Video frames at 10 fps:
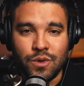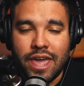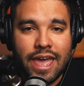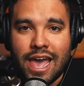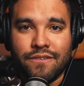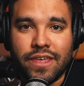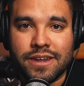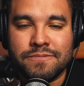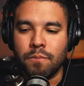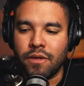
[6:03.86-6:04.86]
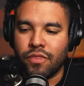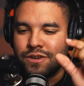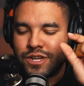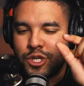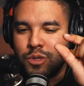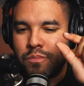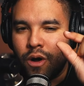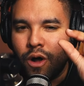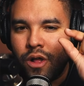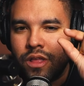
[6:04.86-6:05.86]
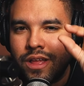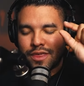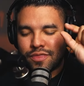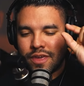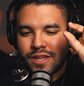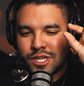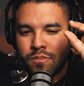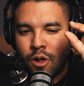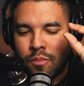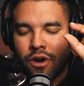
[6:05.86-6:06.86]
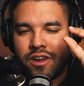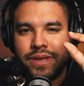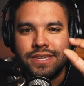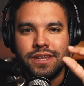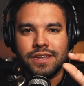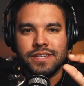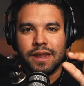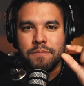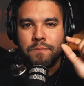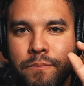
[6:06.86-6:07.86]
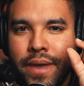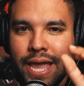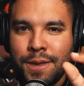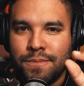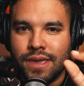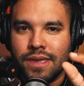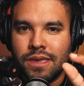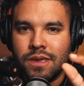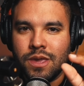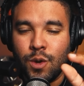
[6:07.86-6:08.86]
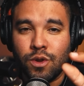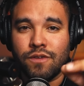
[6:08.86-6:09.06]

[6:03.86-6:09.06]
You can't have that. But there's a small, I think a small part of me says that maybe he